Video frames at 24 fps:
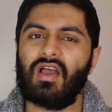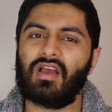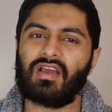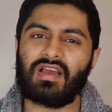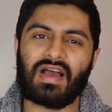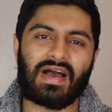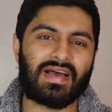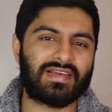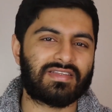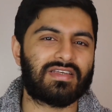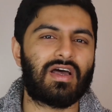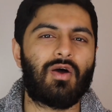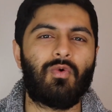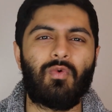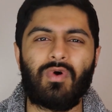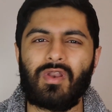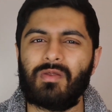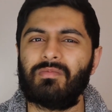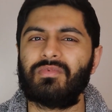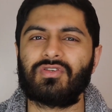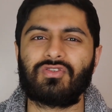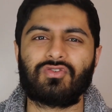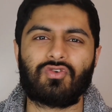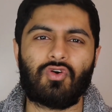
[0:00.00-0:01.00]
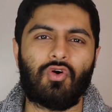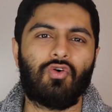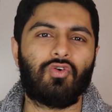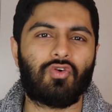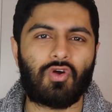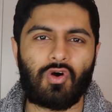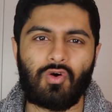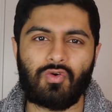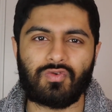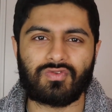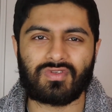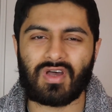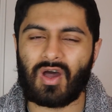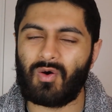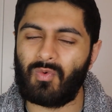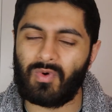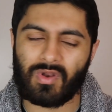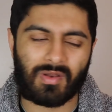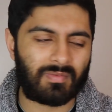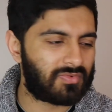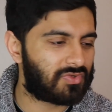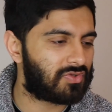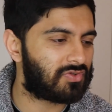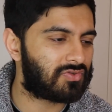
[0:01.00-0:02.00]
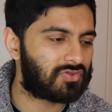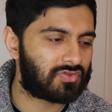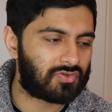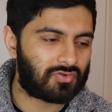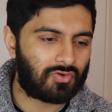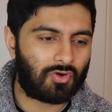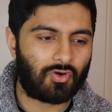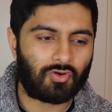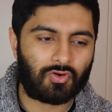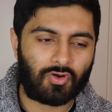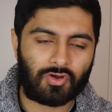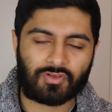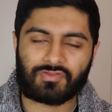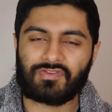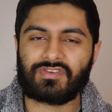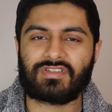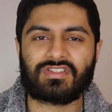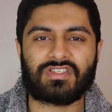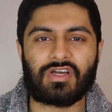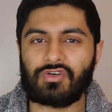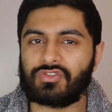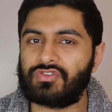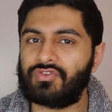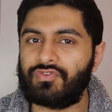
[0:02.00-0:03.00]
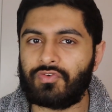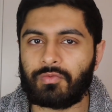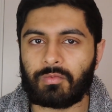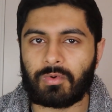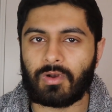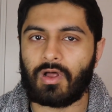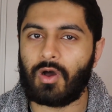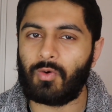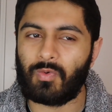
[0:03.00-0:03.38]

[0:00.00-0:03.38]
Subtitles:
Guys, I want him to score goals. I want him to score goals for Chelsea football.